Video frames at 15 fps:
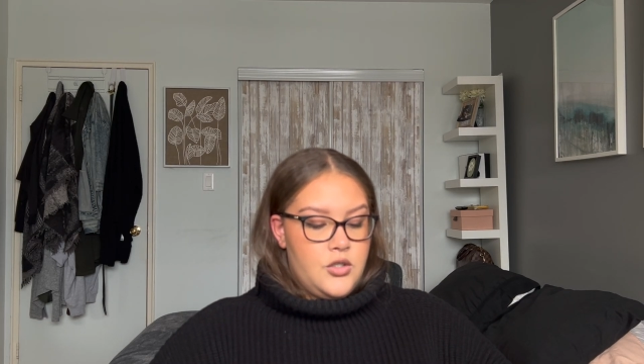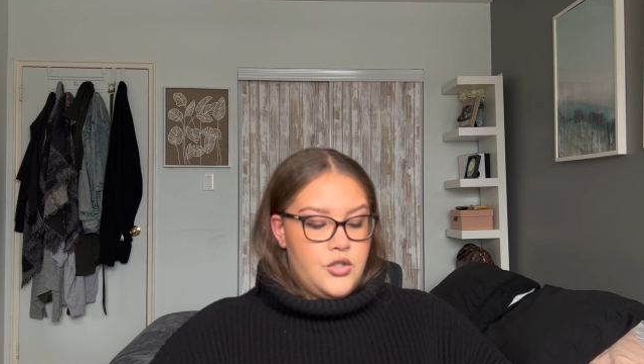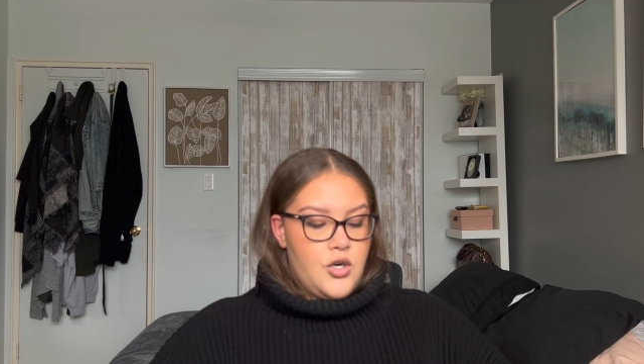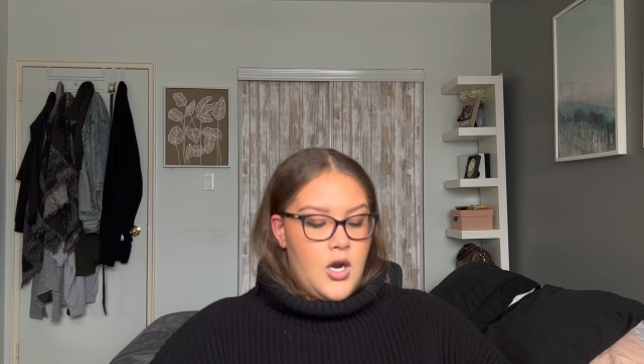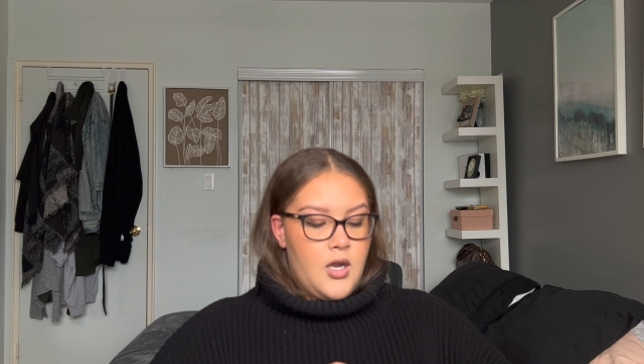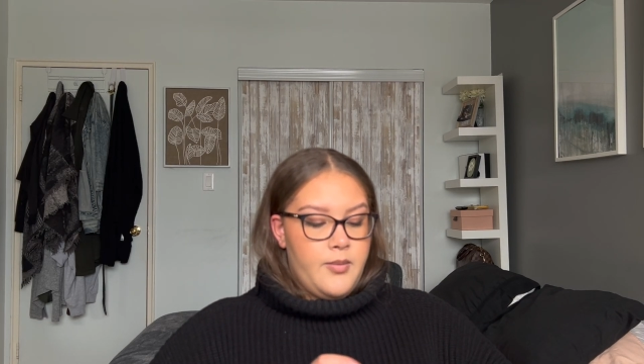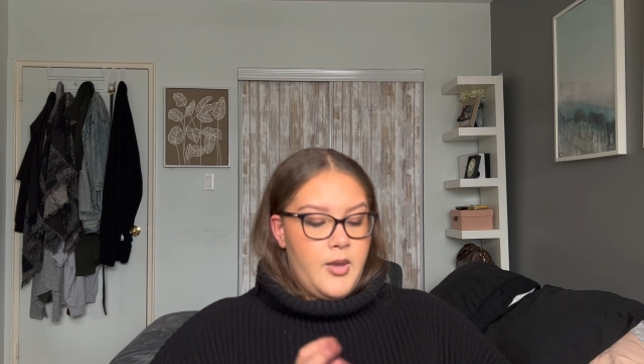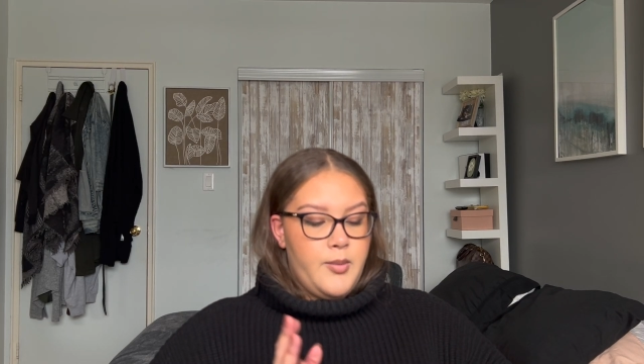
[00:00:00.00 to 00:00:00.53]

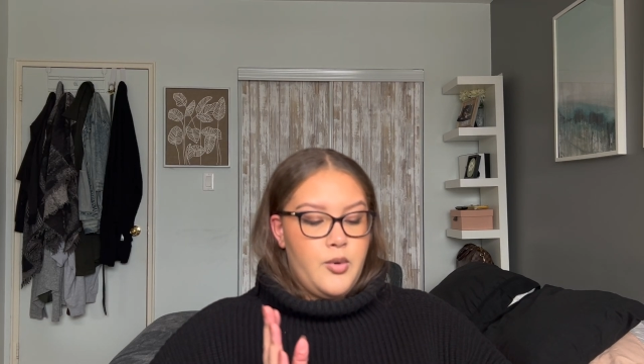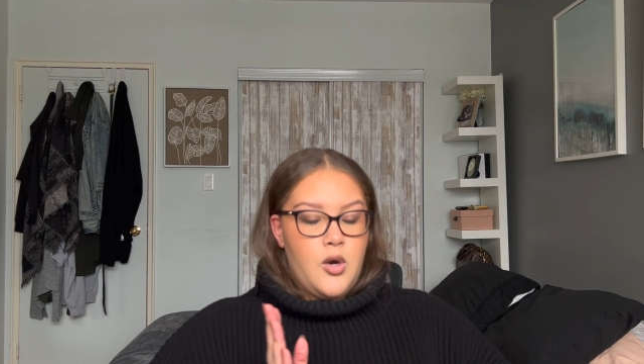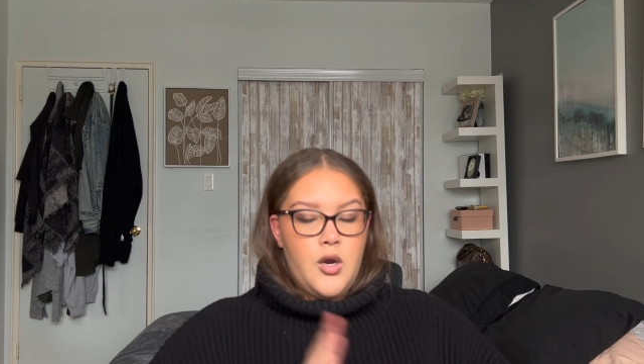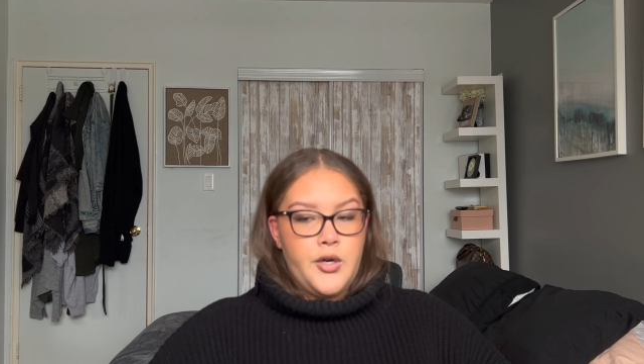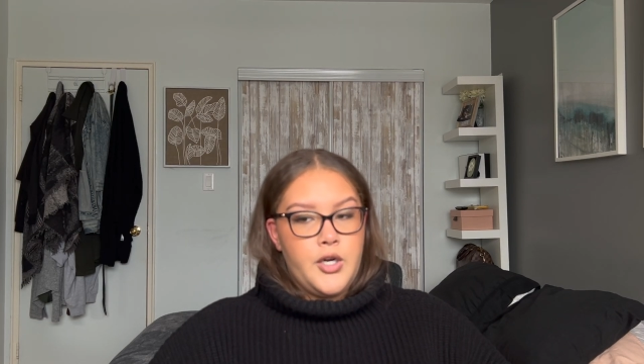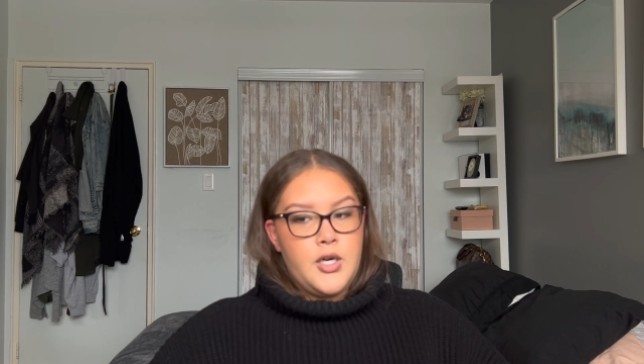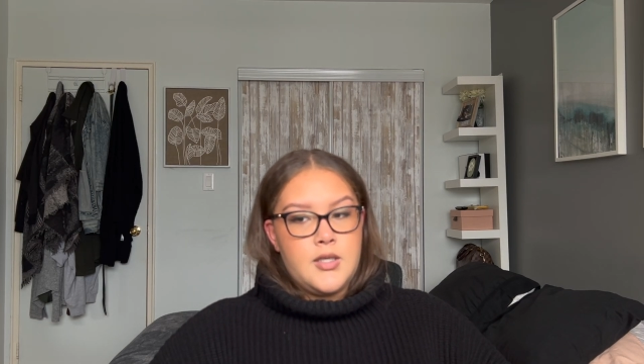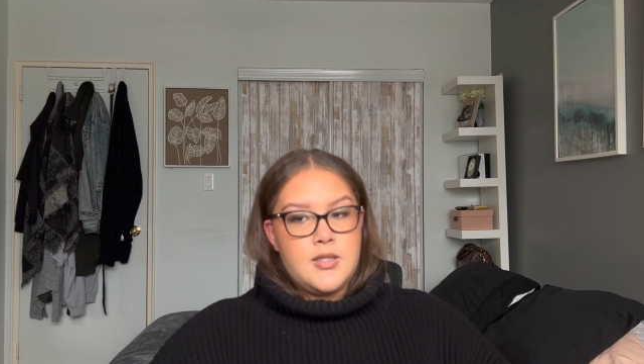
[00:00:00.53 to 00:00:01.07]
track my
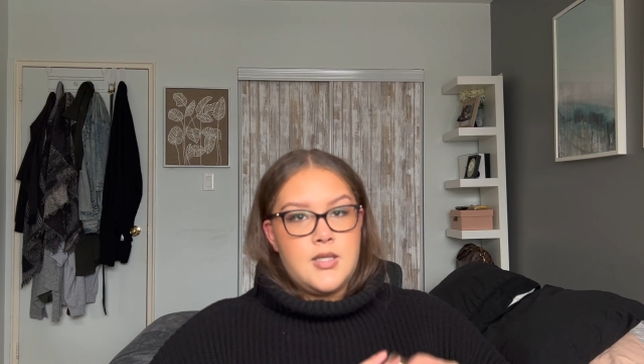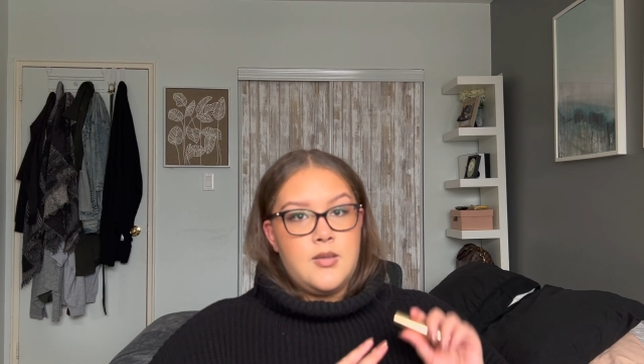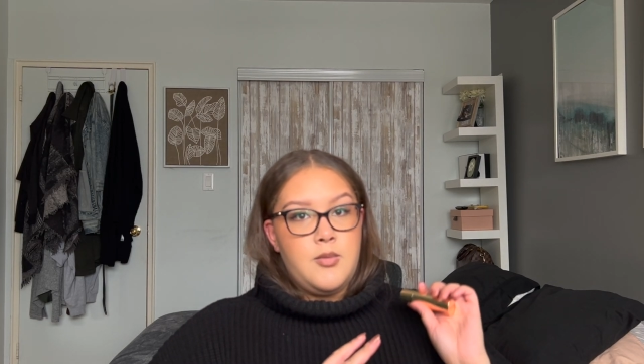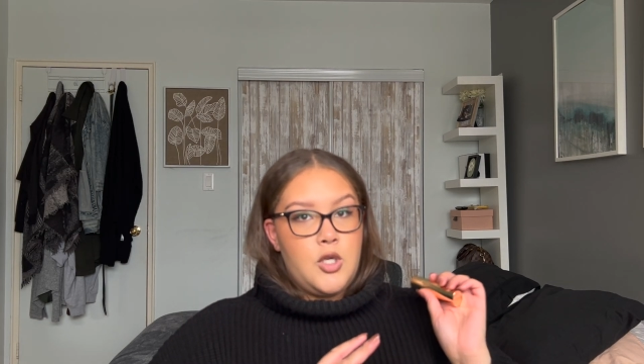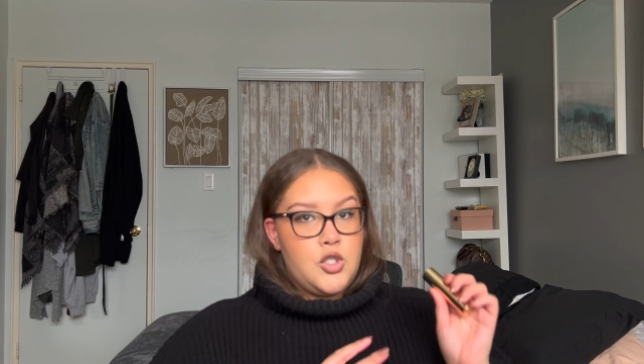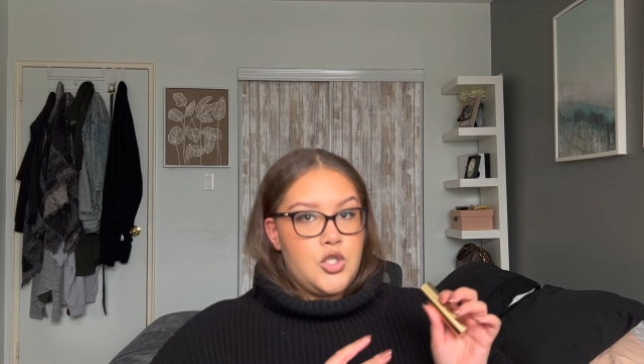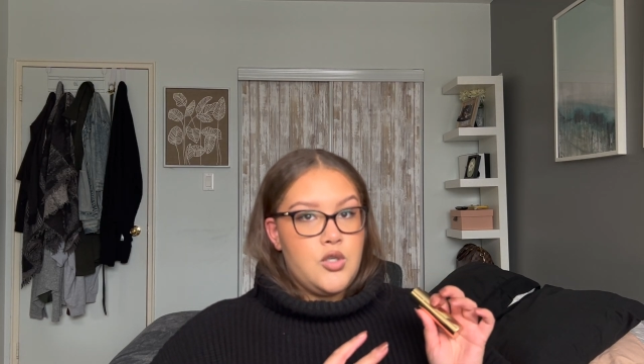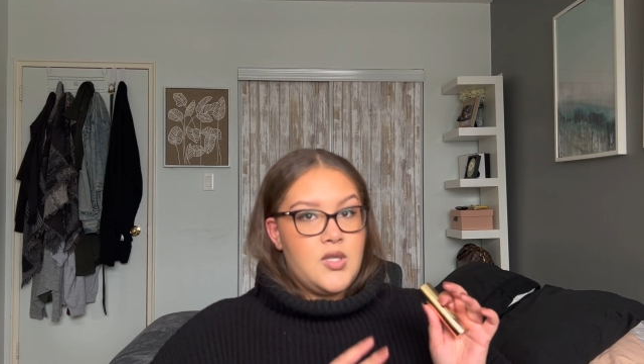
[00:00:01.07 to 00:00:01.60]
progress and
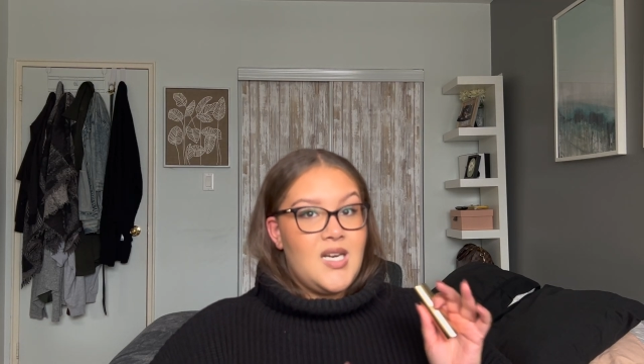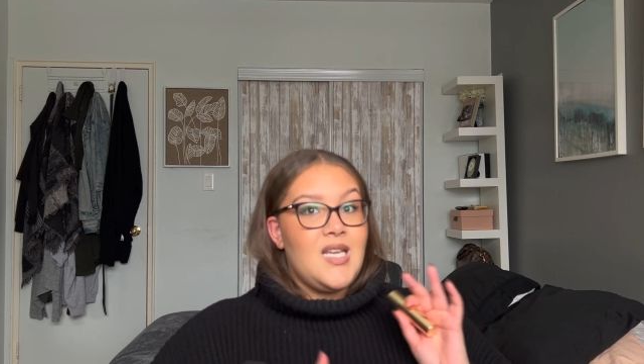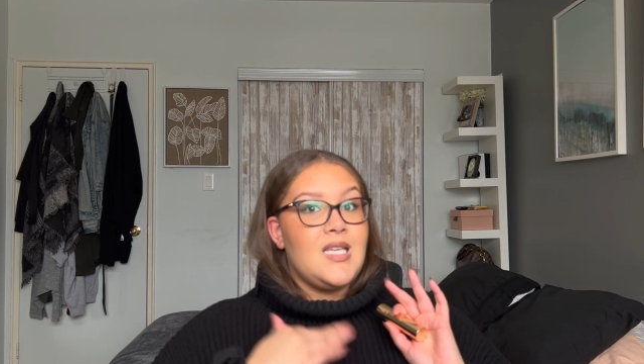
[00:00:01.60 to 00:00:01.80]
make sure that I